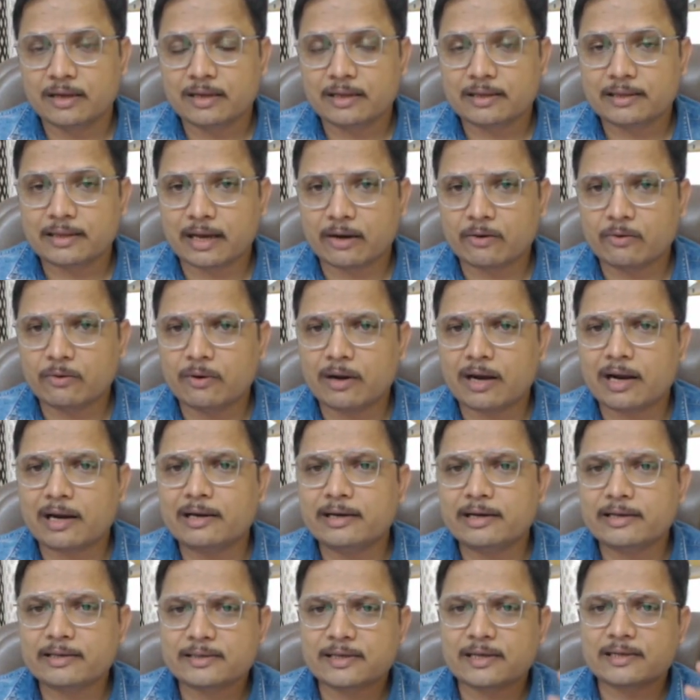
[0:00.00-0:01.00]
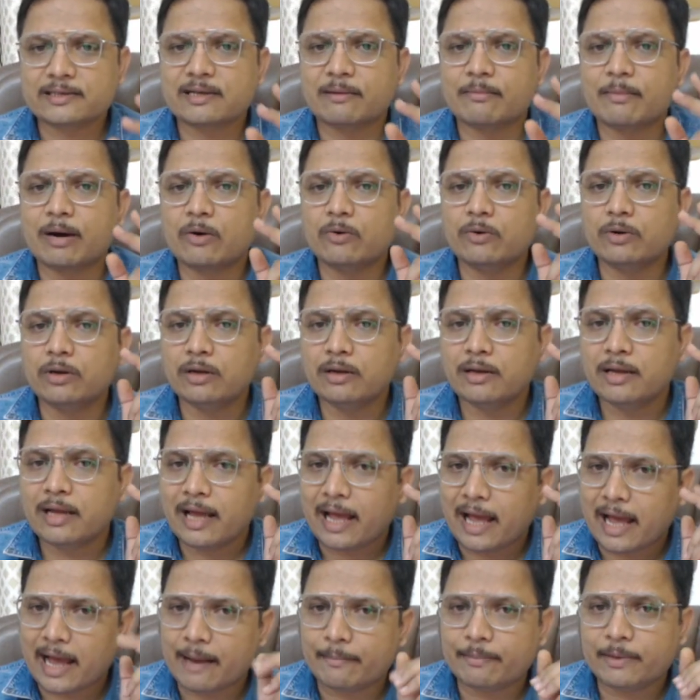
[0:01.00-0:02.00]
Now I'll discuss about
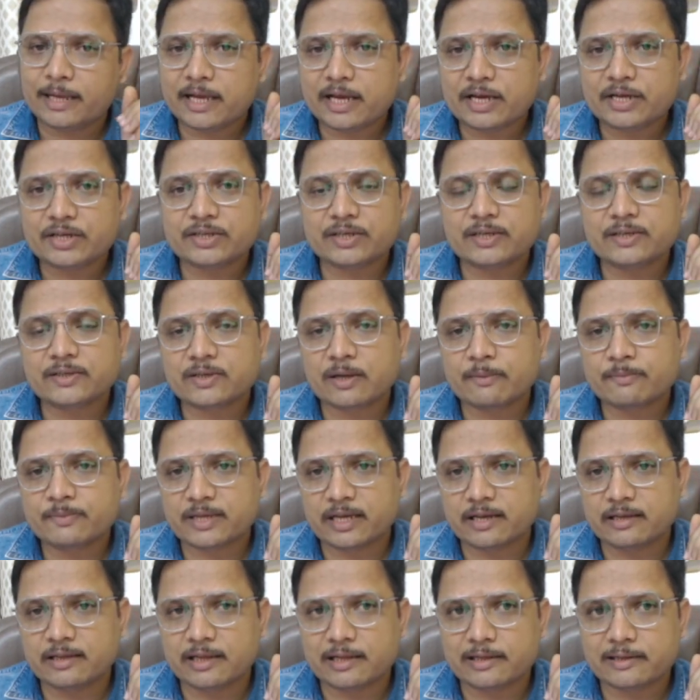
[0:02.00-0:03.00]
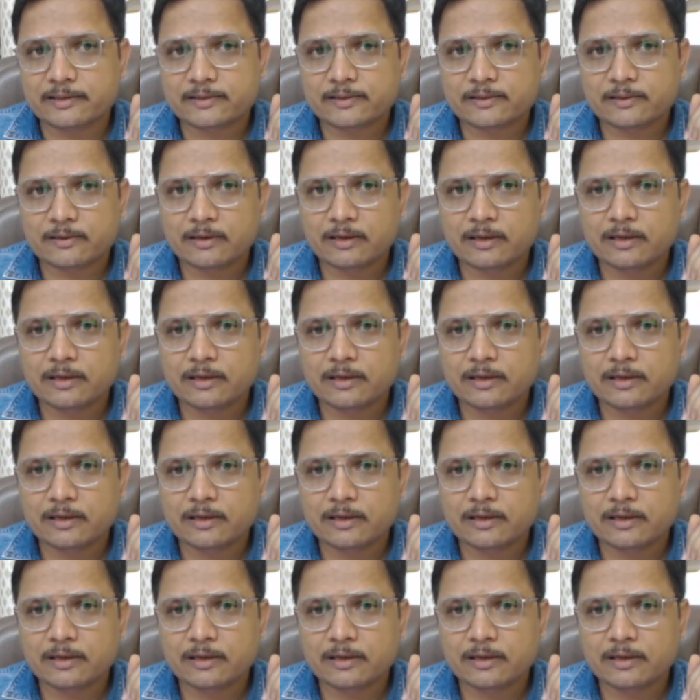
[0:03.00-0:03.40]
applications of signals.